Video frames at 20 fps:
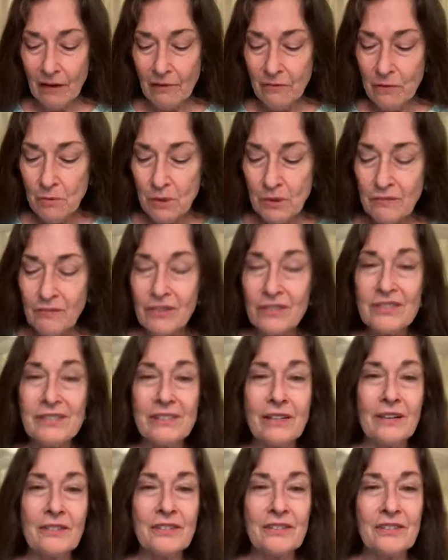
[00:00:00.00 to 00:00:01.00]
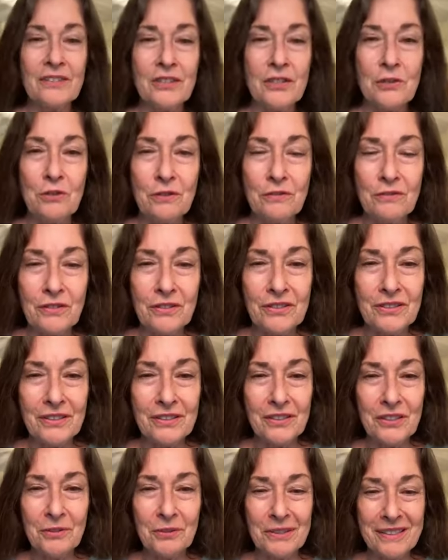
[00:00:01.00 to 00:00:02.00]
Every one of our cells is a universe
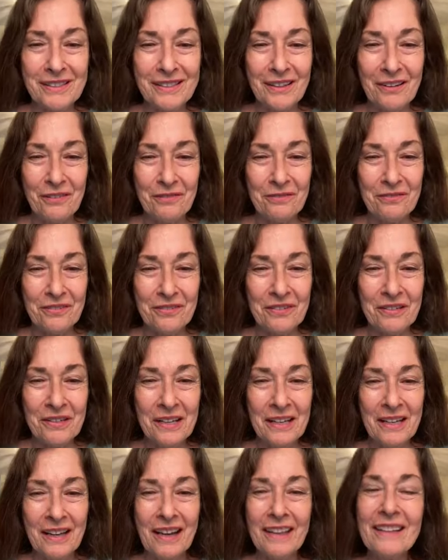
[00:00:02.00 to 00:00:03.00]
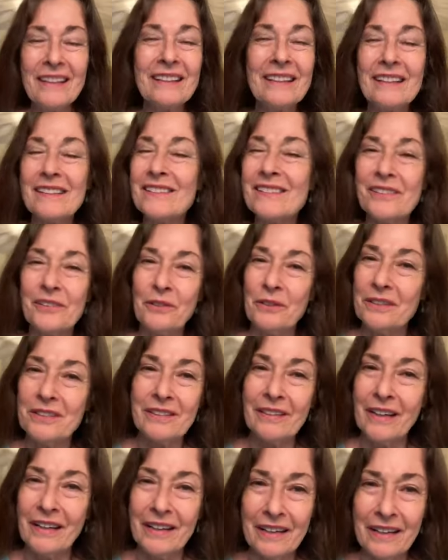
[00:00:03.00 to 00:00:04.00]
unto itself. I think that's so
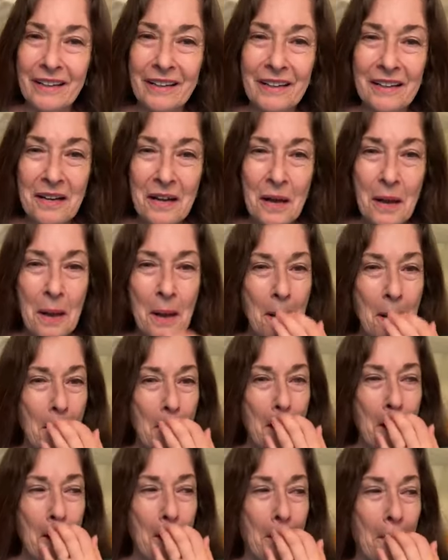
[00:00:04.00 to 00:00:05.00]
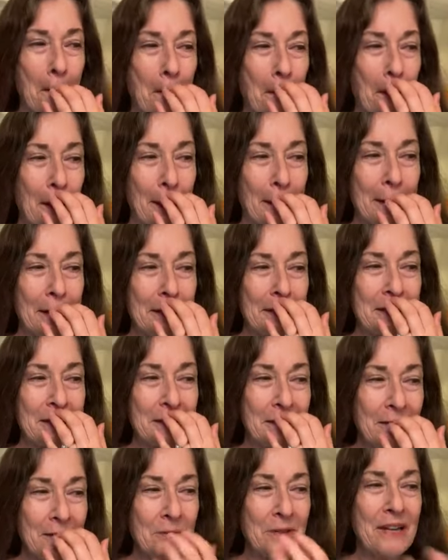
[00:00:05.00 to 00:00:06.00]
exciting uh,
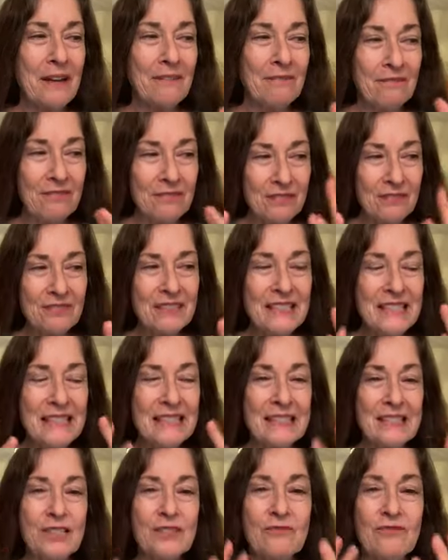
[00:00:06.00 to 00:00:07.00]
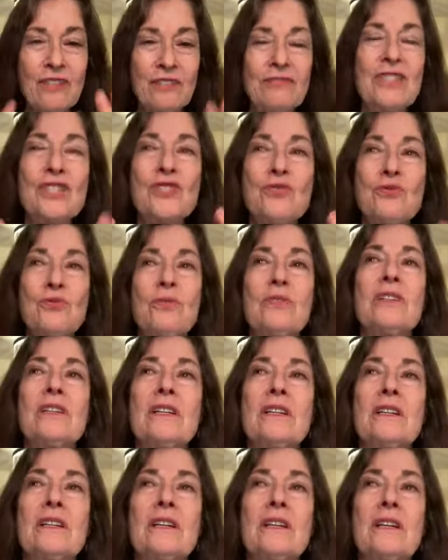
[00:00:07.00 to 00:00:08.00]
to know that we have fifty
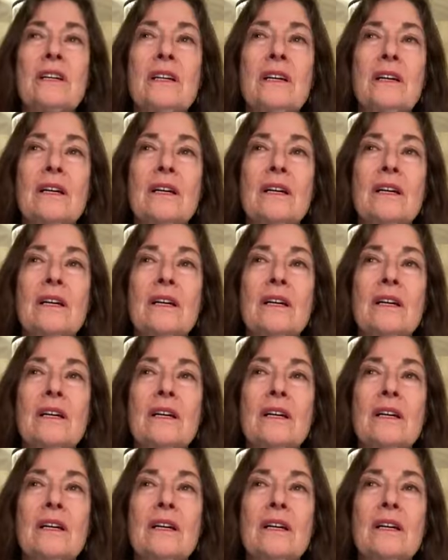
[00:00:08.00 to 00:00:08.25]
trillion